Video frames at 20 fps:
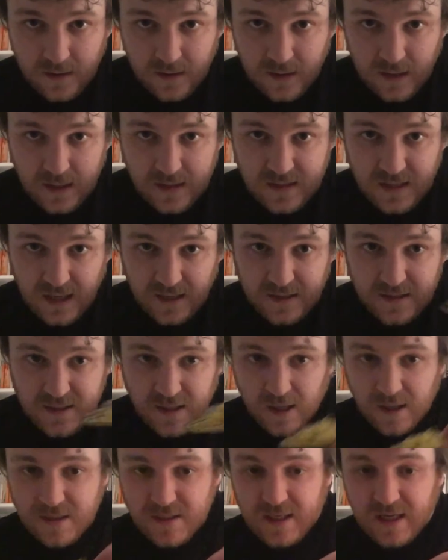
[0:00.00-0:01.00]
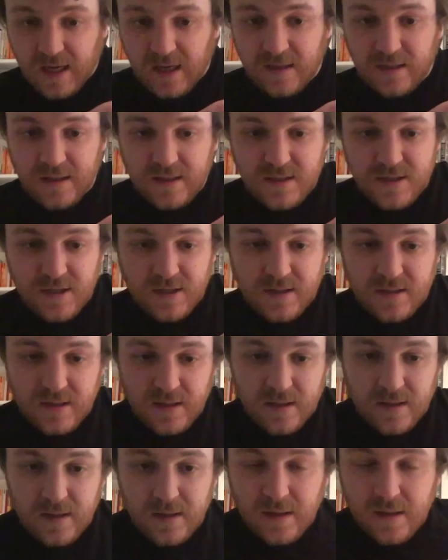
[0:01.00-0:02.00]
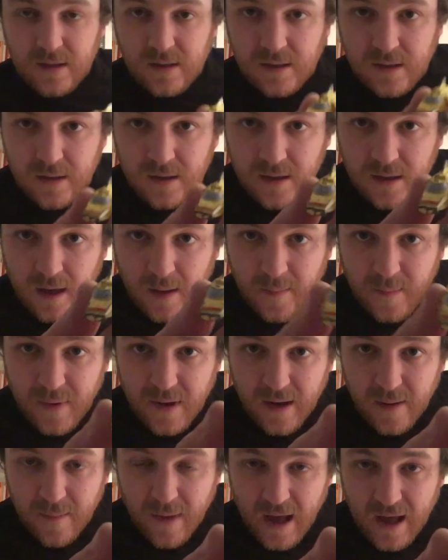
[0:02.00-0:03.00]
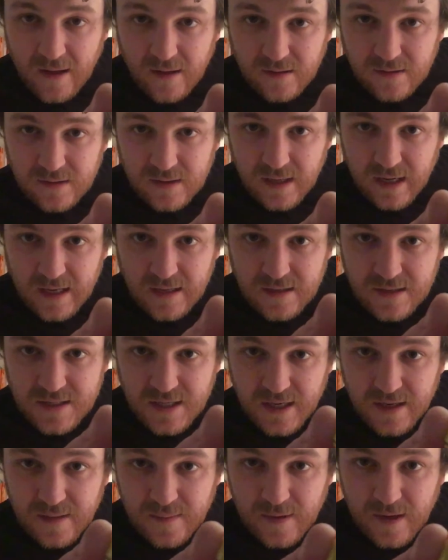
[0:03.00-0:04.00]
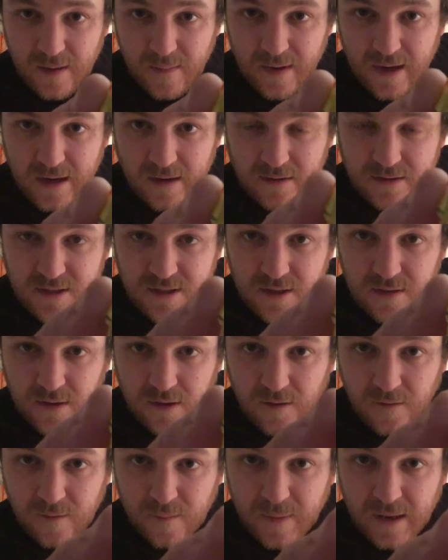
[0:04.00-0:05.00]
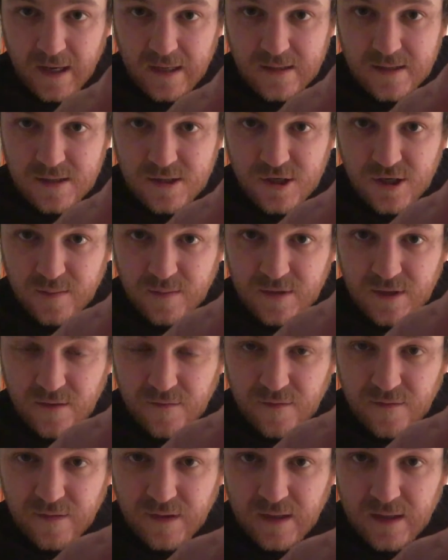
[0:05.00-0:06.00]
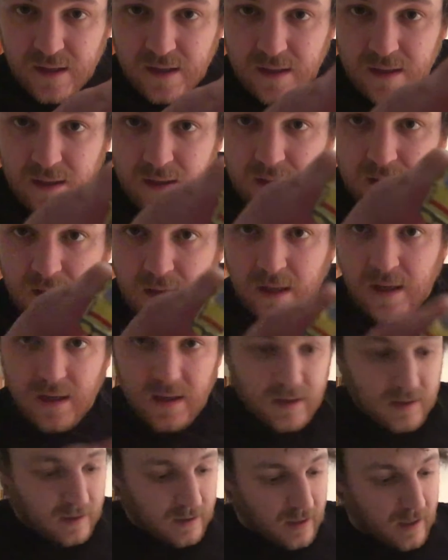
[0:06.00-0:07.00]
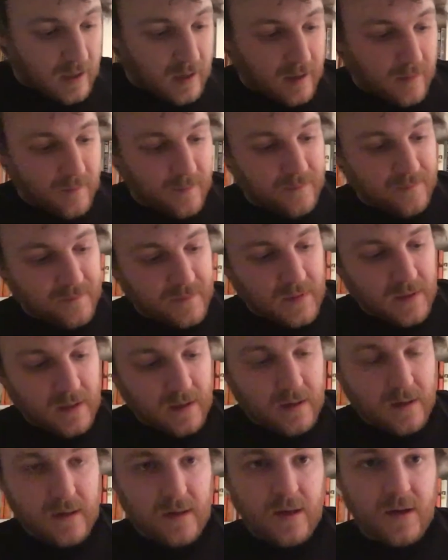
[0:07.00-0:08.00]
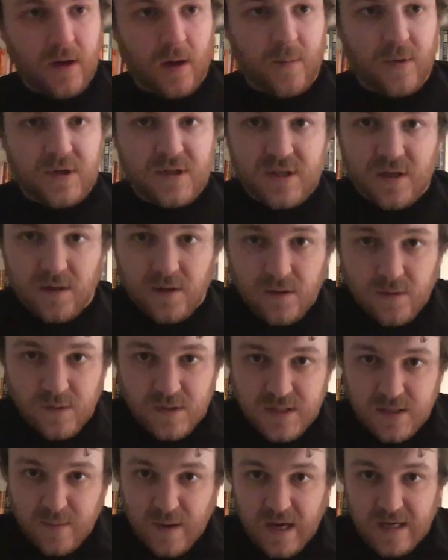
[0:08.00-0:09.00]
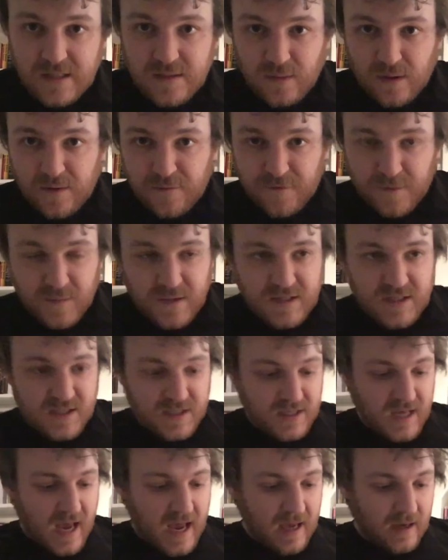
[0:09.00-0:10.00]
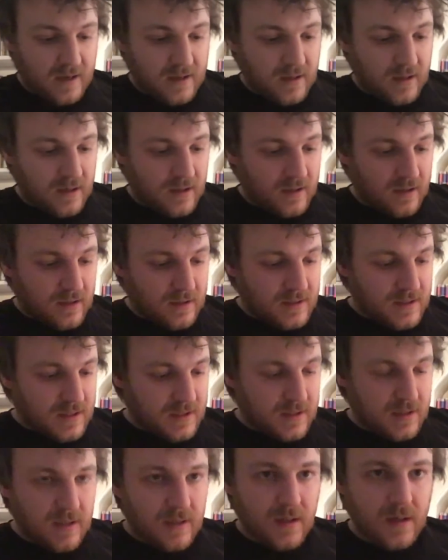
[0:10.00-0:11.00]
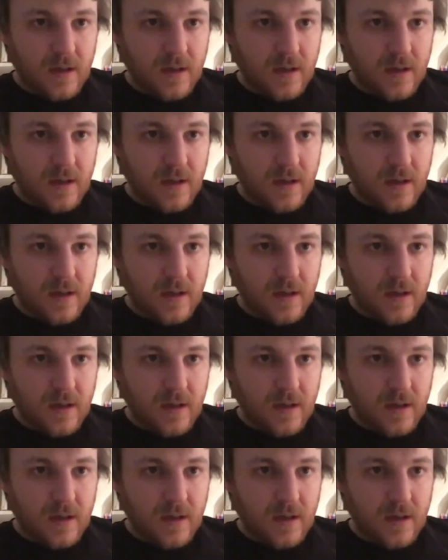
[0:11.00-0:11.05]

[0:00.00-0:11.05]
He's had his arse kicked. It's just a bit of metal inside a bit of metal, so all the paint's chipped off of it. #2 was the best one from this set, cause